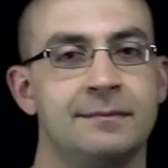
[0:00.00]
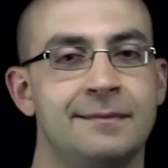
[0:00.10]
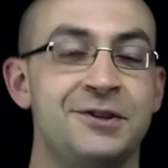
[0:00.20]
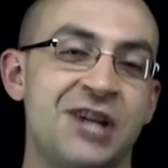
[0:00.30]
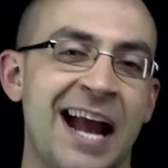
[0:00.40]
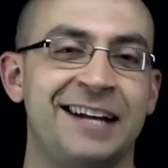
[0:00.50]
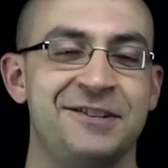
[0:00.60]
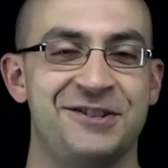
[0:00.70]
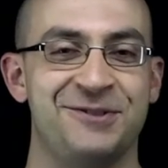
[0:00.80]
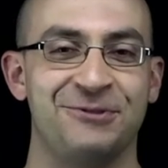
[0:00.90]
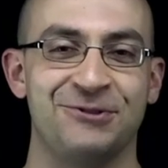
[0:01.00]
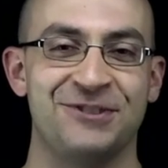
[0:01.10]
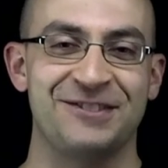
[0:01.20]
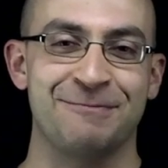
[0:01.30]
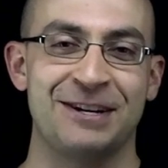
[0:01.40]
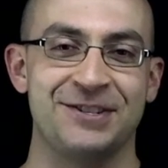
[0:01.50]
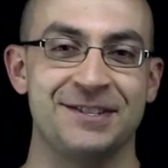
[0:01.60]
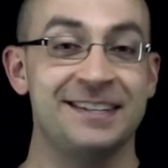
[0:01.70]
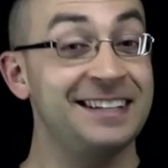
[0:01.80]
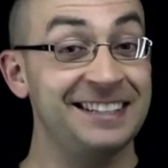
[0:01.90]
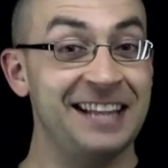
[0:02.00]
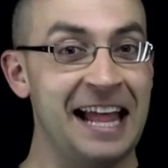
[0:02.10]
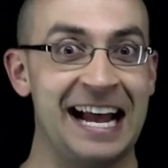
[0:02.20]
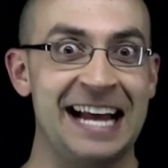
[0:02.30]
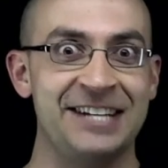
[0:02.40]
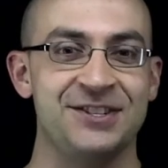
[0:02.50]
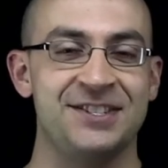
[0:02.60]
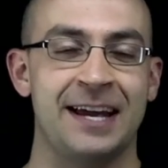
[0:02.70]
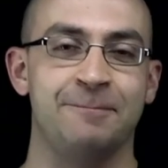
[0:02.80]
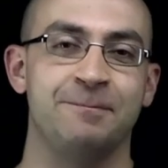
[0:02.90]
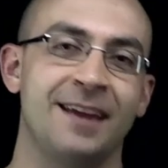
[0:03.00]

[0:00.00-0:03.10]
change through transformations, like I had just said.